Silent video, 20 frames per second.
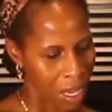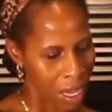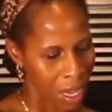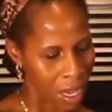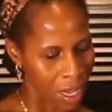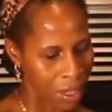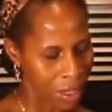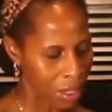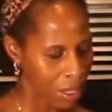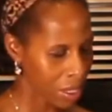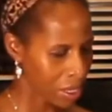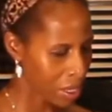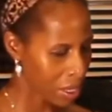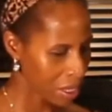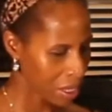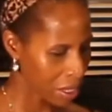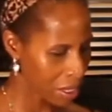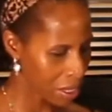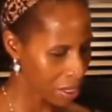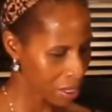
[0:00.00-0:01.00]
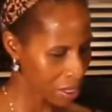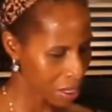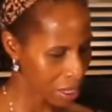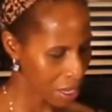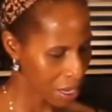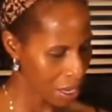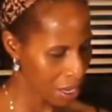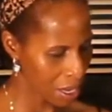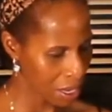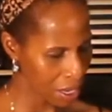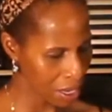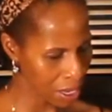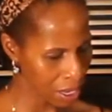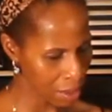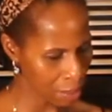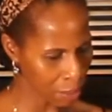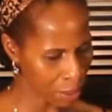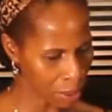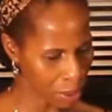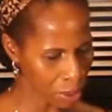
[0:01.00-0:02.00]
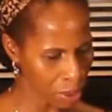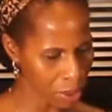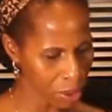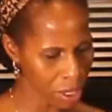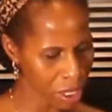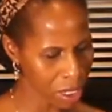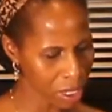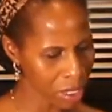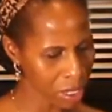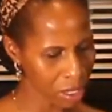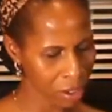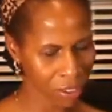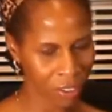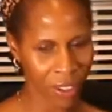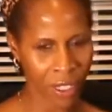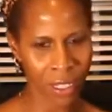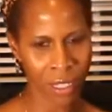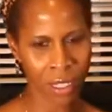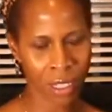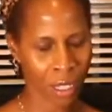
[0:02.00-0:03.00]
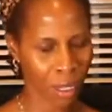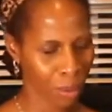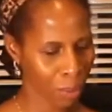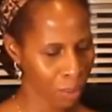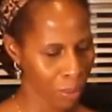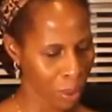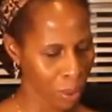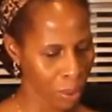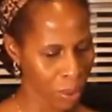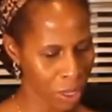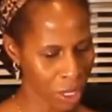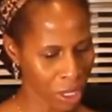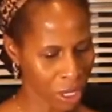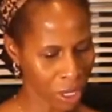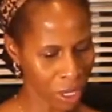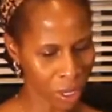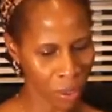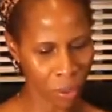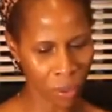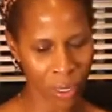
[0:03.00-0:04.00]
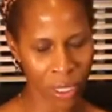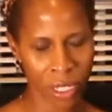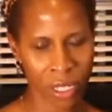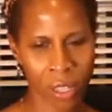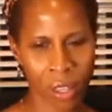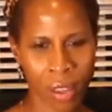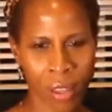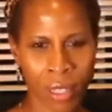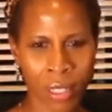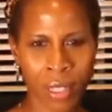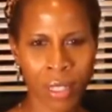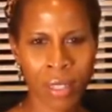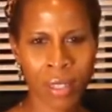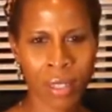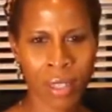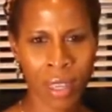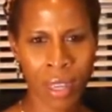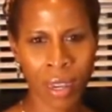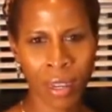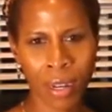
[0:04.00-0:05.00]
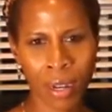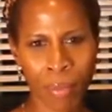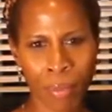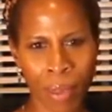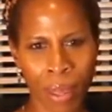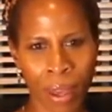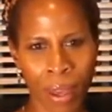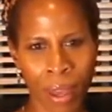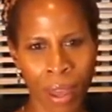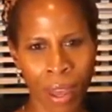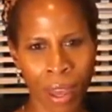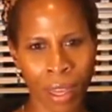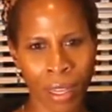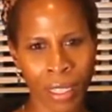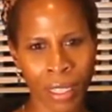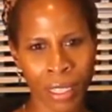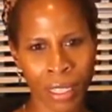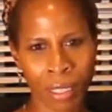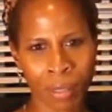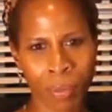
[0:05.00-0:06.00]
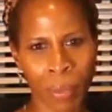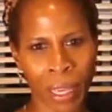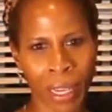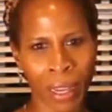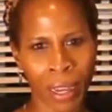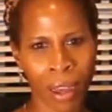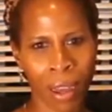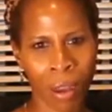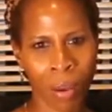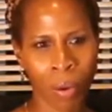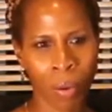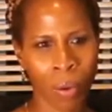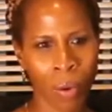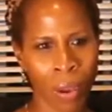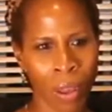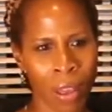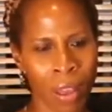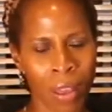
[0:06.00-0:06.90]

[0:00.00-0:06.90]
And this is a pollution defense booster, which this is the item that I did pick out.